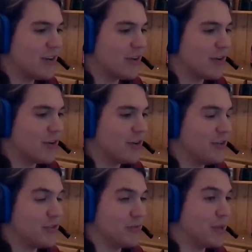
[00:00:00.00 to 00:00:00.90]
or
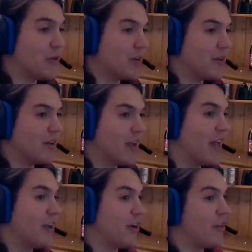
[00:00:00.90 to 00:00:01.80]
use a blowgun,
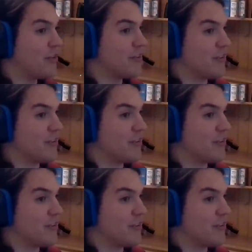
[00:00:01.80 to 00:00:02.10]
and other